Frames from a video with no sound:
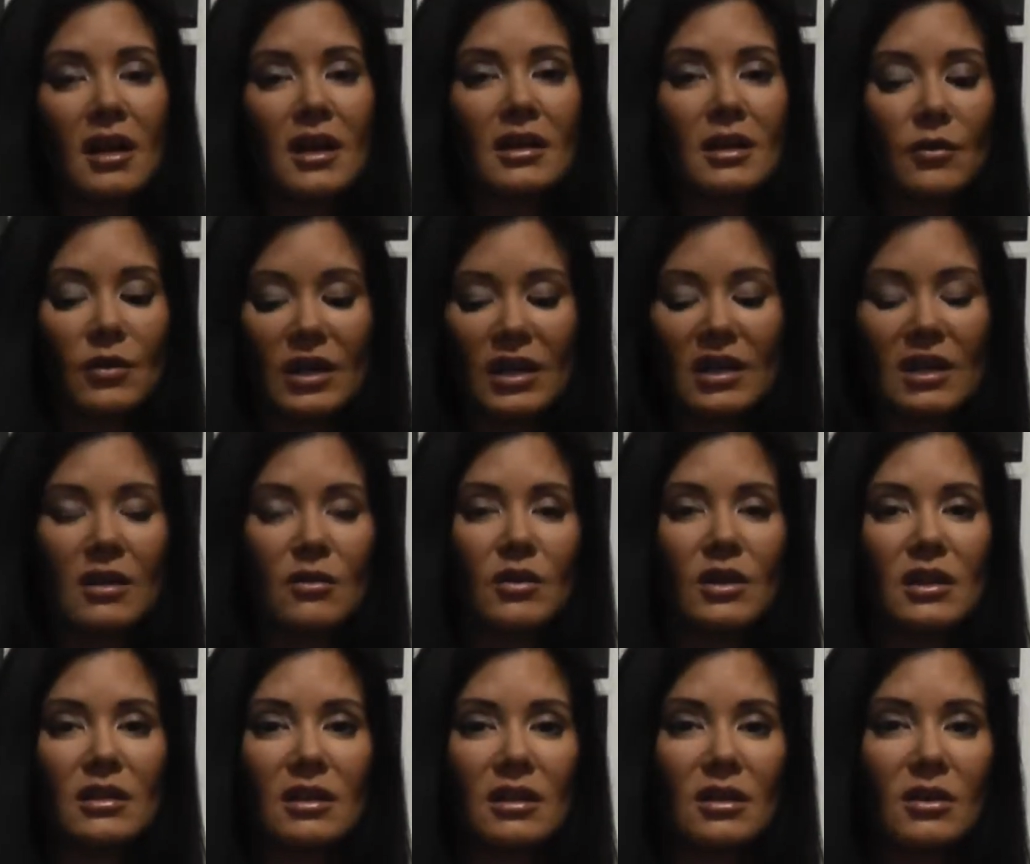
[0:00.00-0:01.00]
I know when I hit
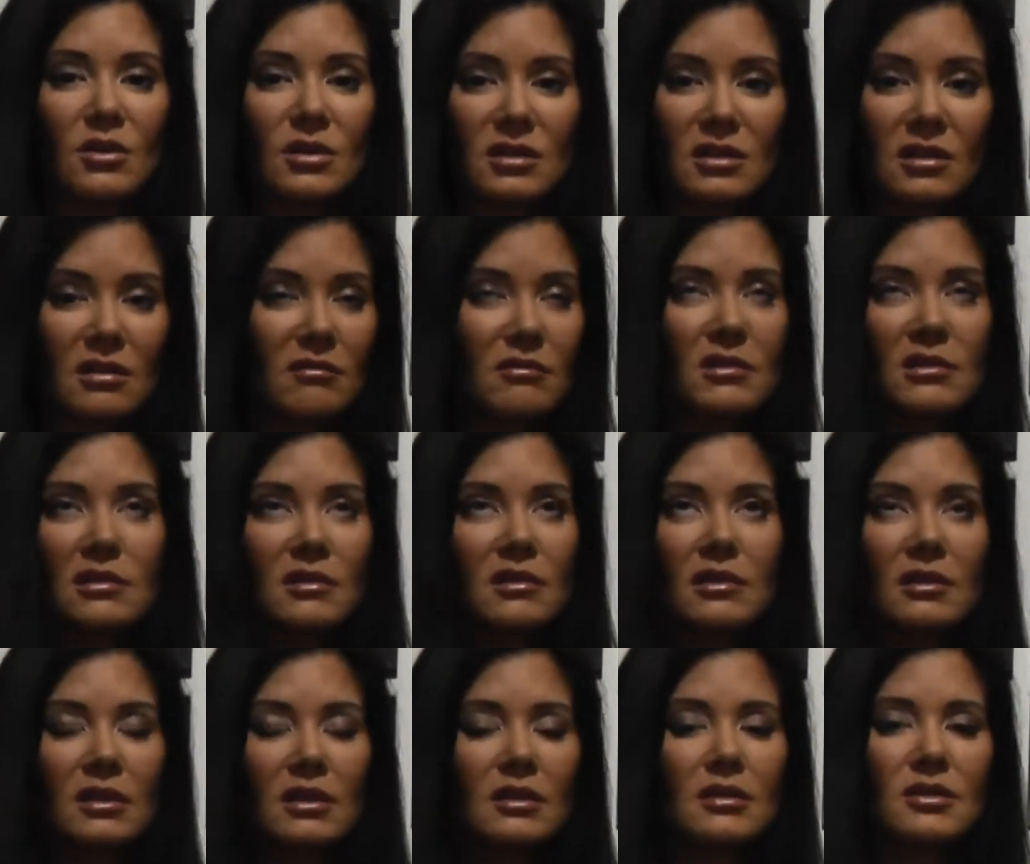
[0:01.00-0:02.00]
one of those,
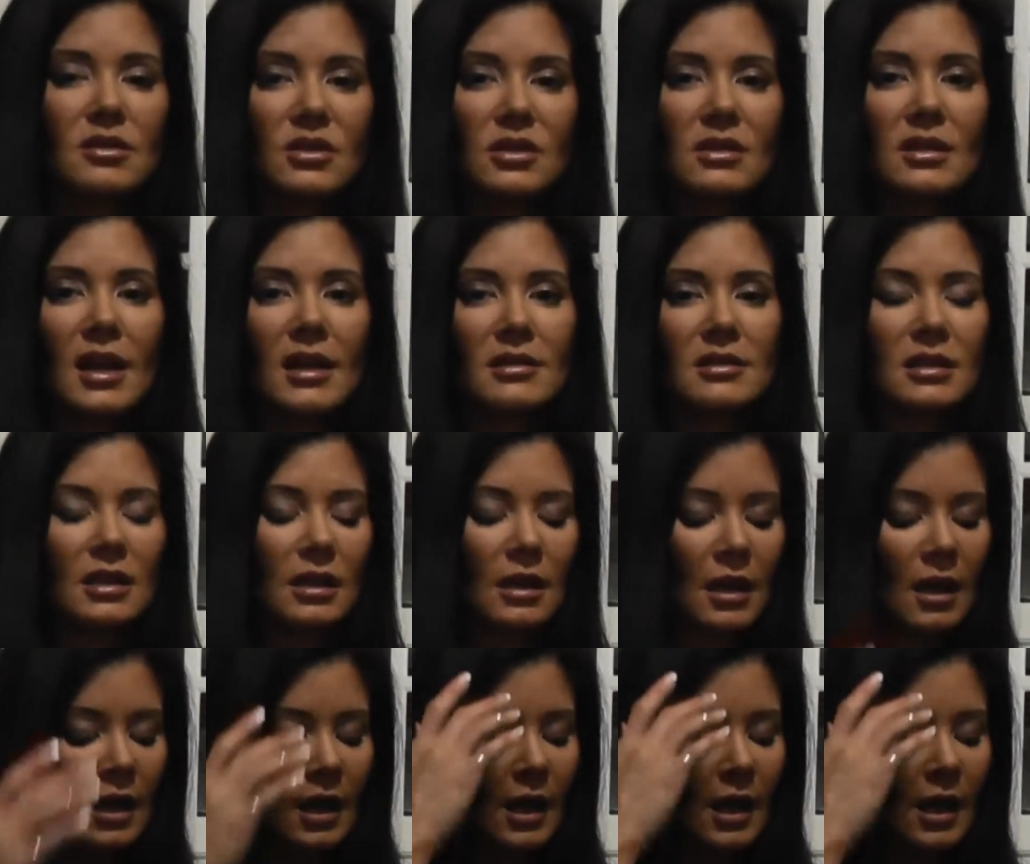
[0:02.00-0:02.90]
that's just nasty.